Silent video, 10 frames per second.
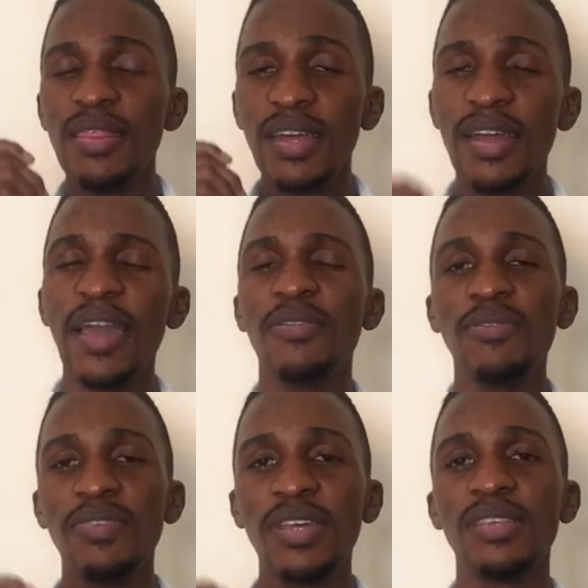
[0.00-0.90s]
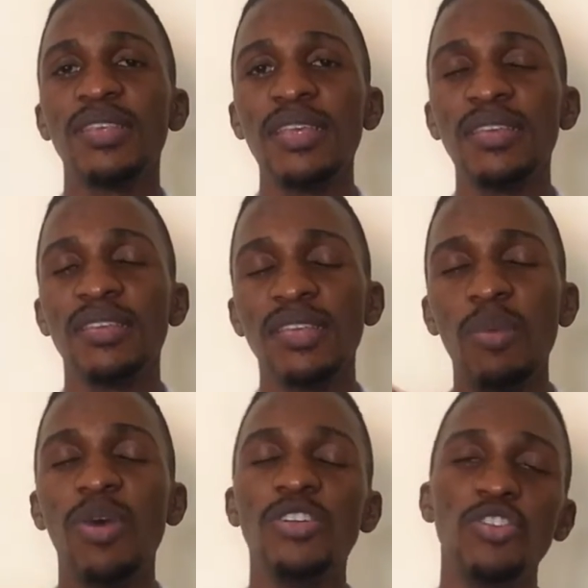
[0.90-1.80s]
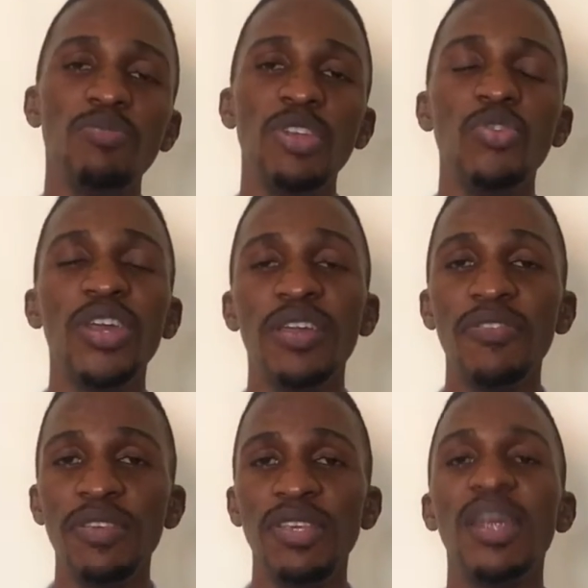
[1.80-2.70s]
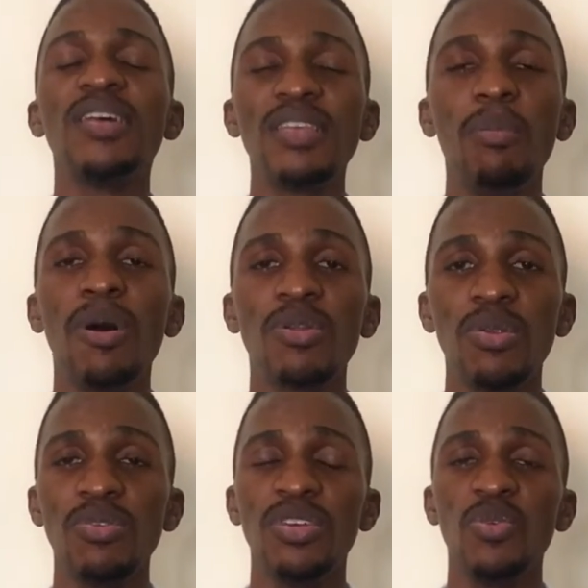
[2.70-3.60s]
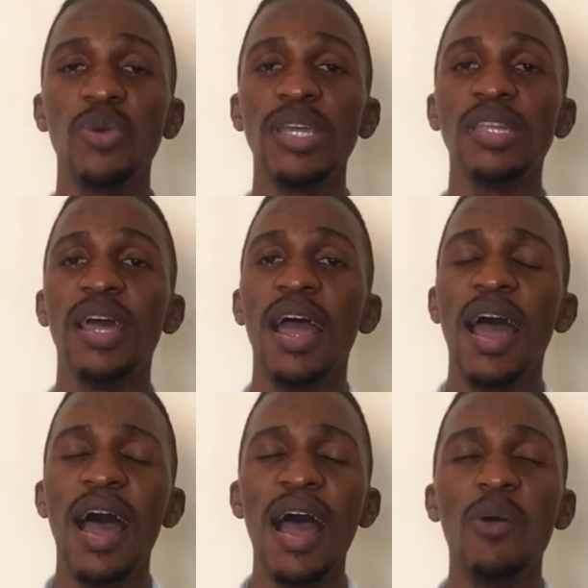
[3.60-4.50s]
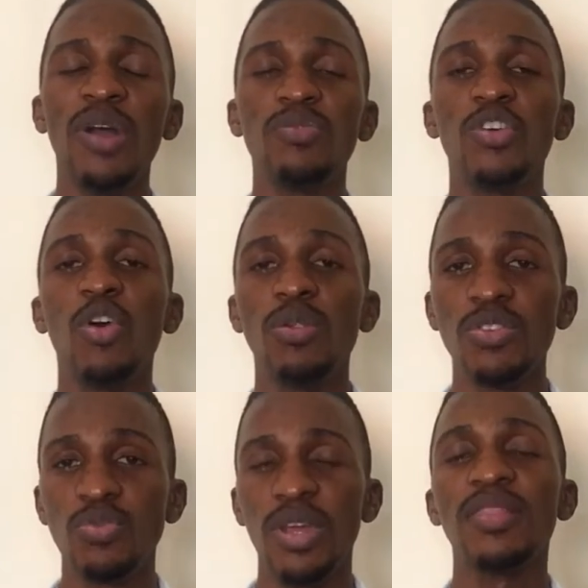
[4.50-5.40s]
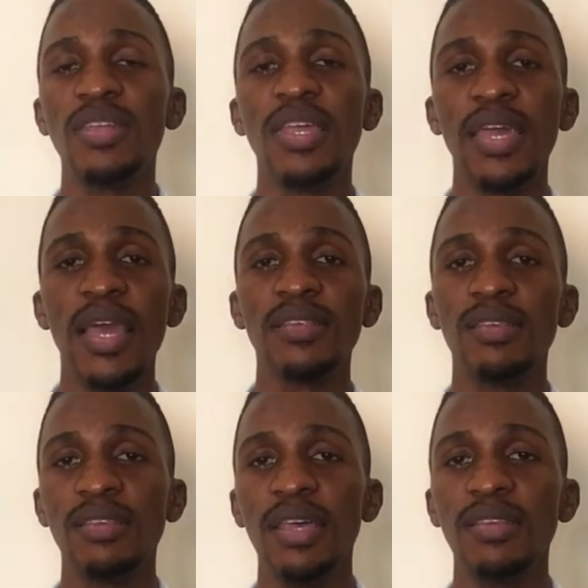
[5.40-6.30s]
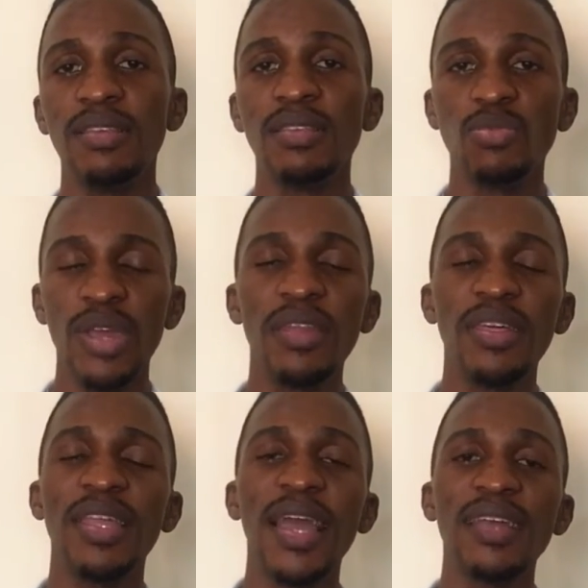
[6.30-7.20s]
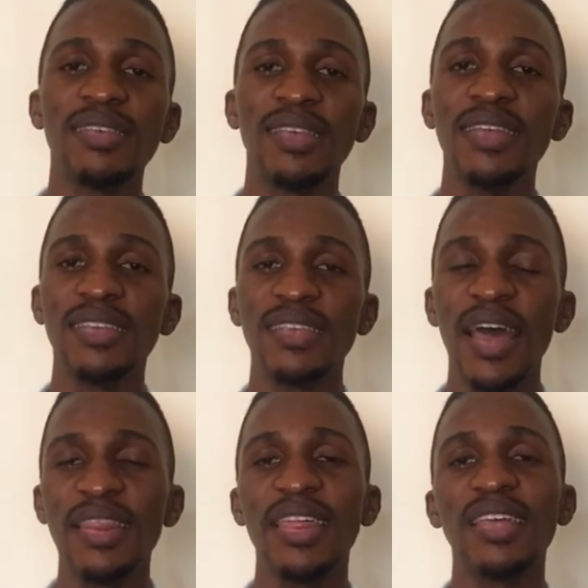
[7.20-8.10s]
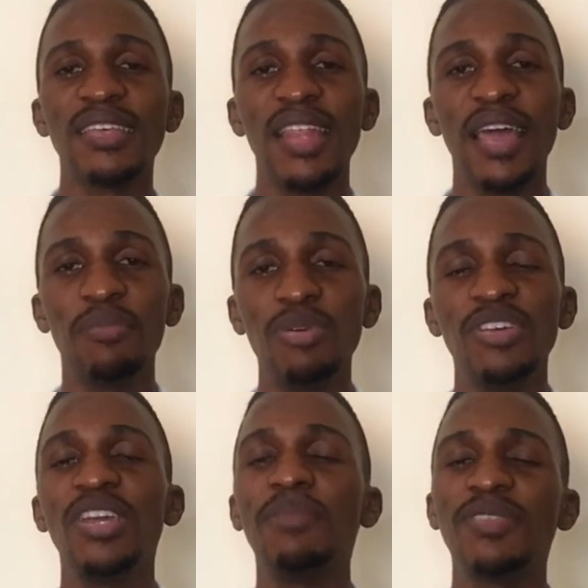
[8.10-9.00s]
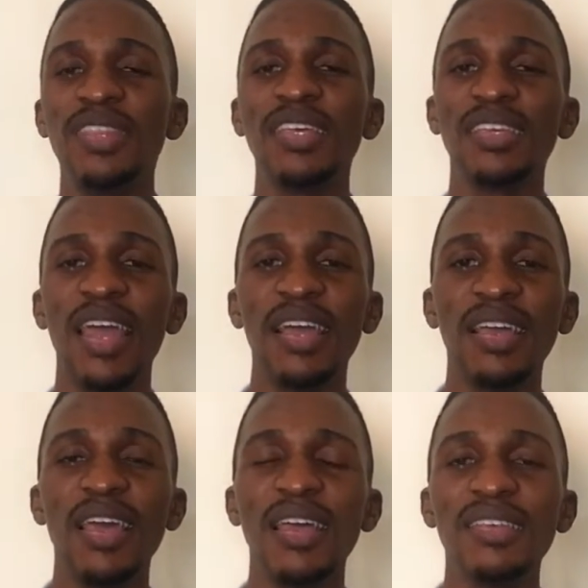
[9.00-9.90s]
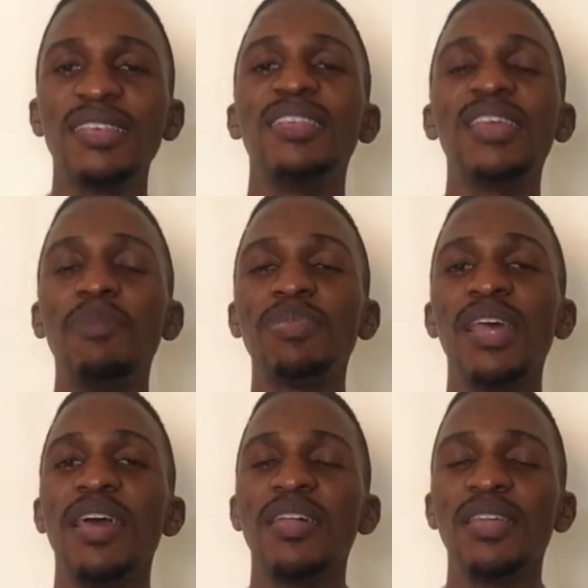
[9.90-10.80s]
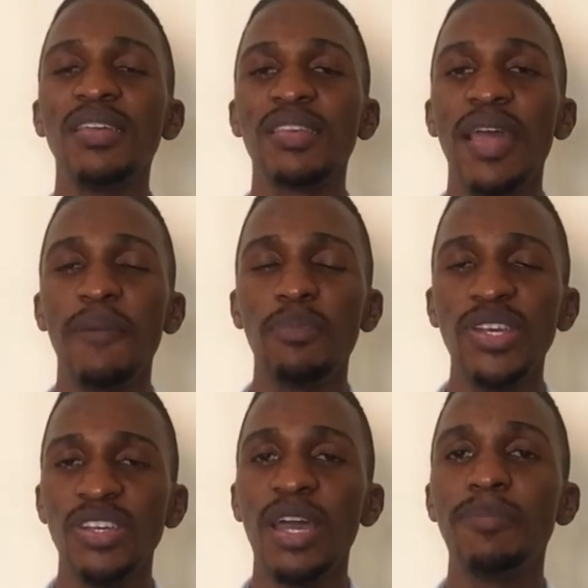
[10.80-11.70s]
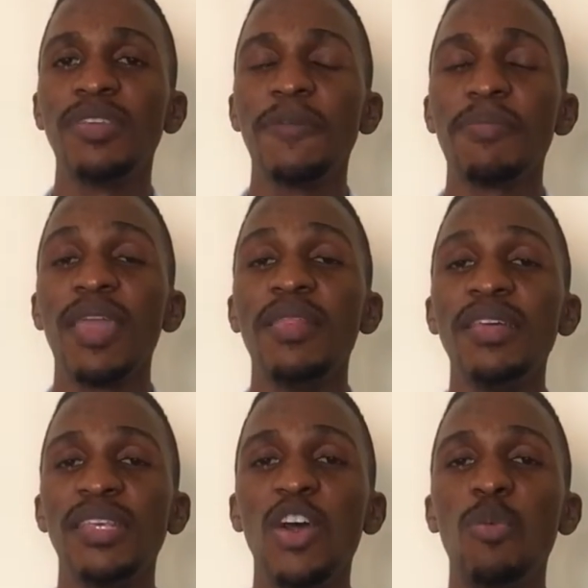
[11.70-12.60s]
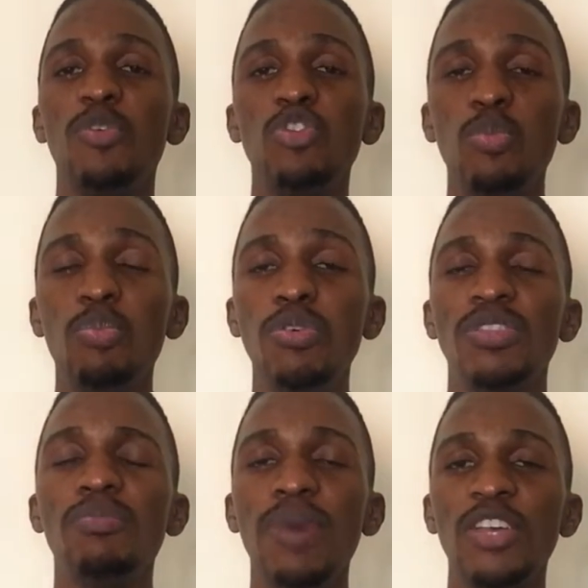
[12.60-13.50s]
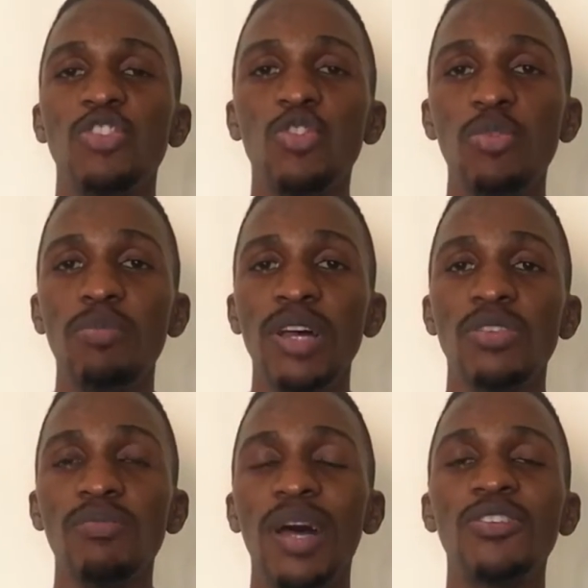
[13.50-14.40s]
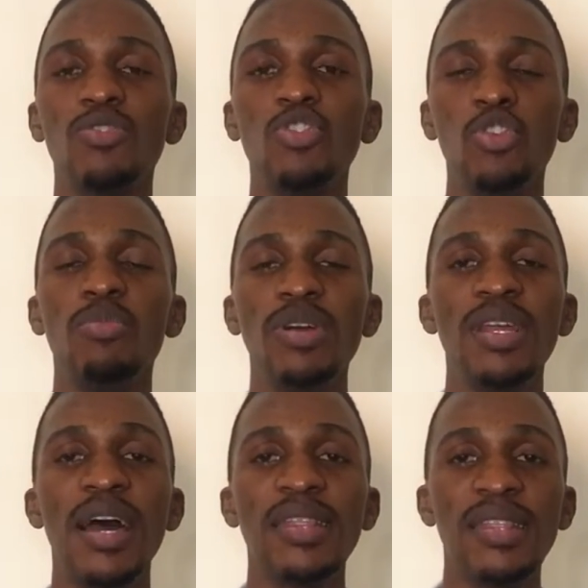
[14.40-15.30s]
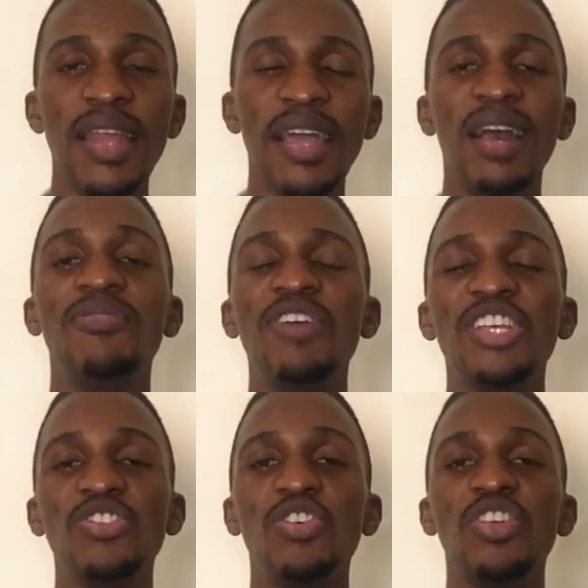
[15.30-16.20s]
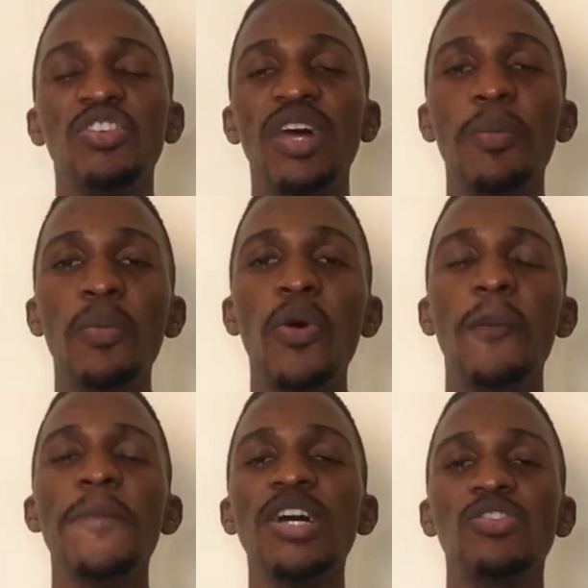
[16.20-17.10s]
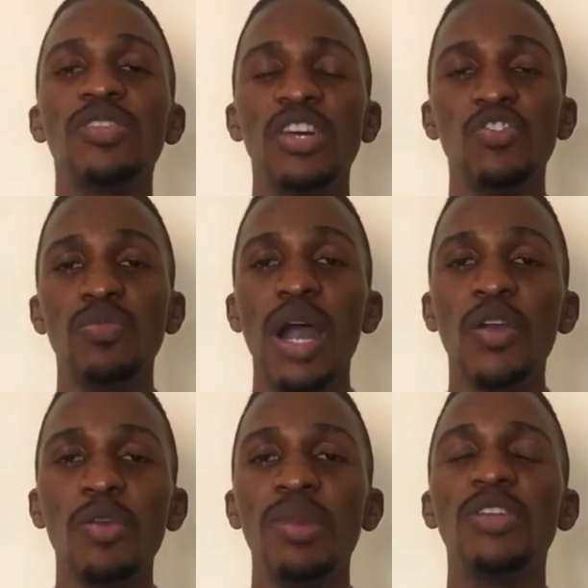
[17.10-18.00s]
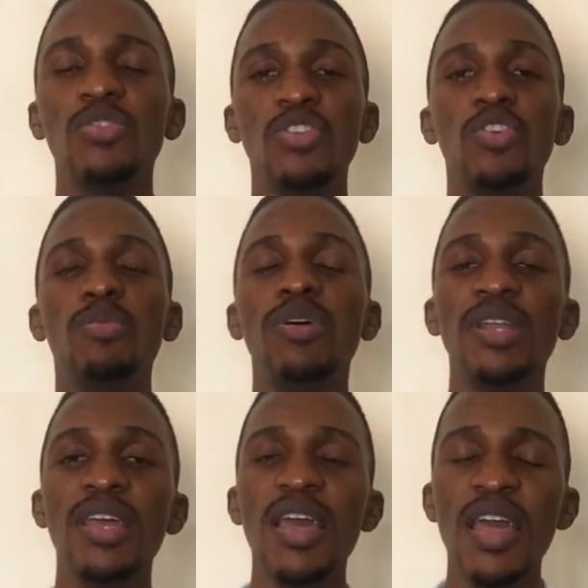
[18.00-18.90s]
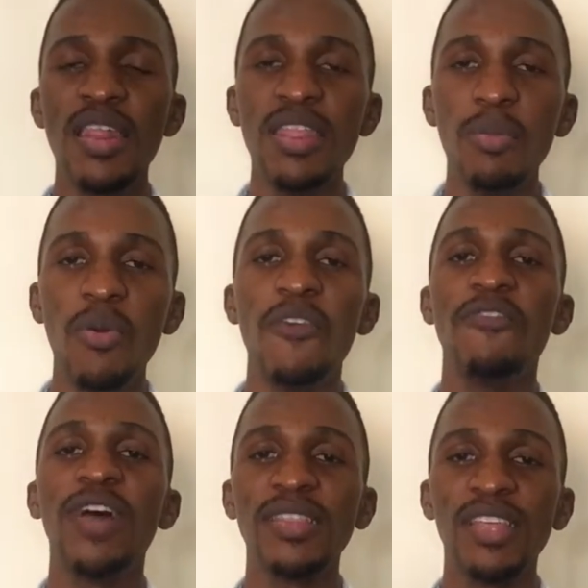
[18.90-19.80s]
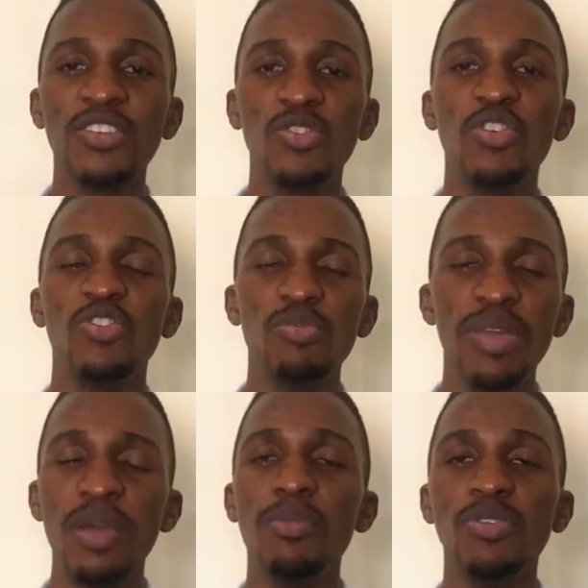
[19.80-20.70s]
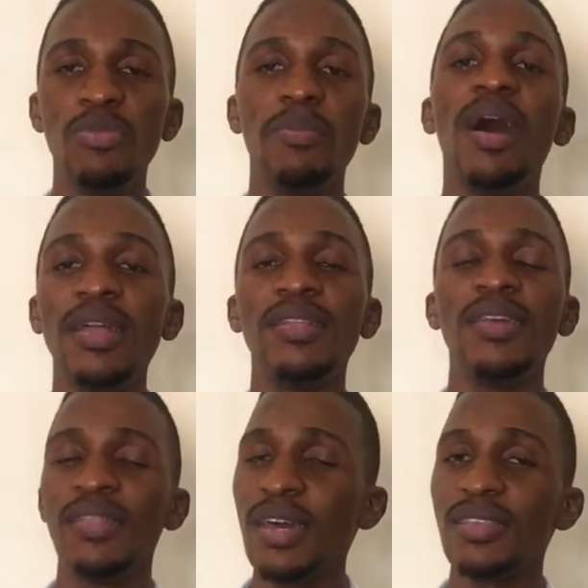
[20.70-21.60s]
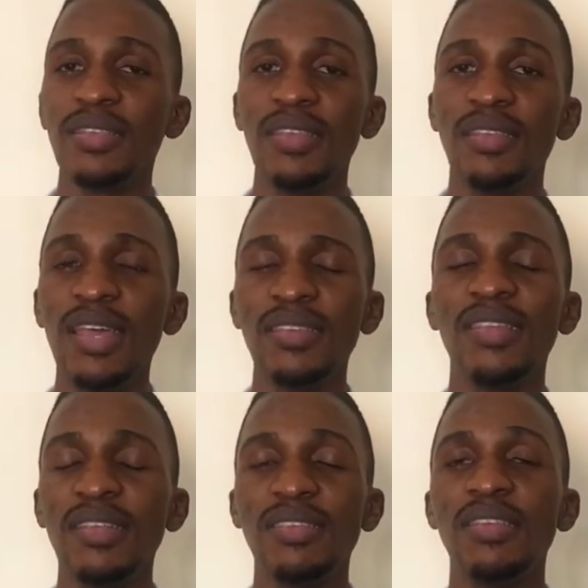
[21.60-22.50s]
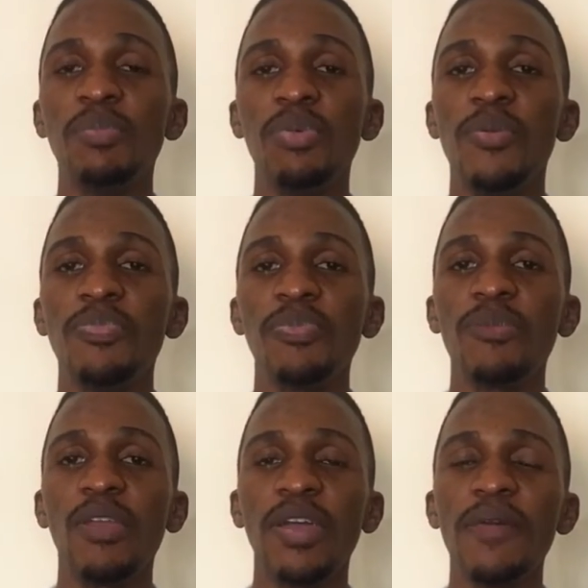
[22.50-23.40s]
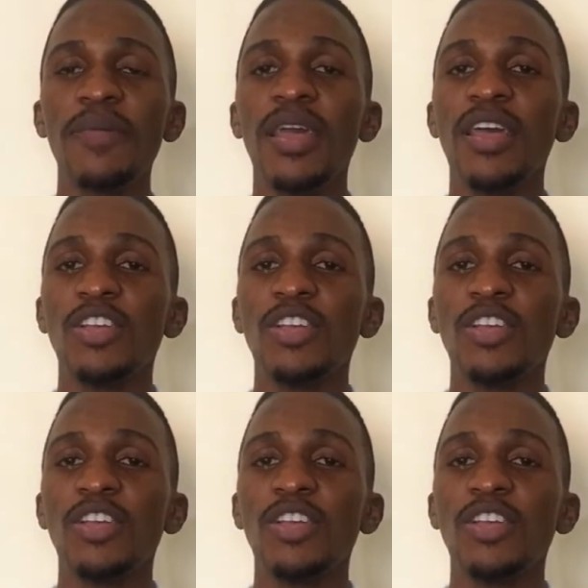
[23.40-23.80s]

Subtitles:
The kind of exercises someone should be doing if you're serious about losing weight are what we call strengthening exercises. Strengthening exercises are things like push-ups, things like sit-ups, things like press-ups. This helps you to put muscle on your body, and like I've always told you, the more muscle that you accumulate on your body, the more fat that you're going to be able to burn. It's just that simple. Okay?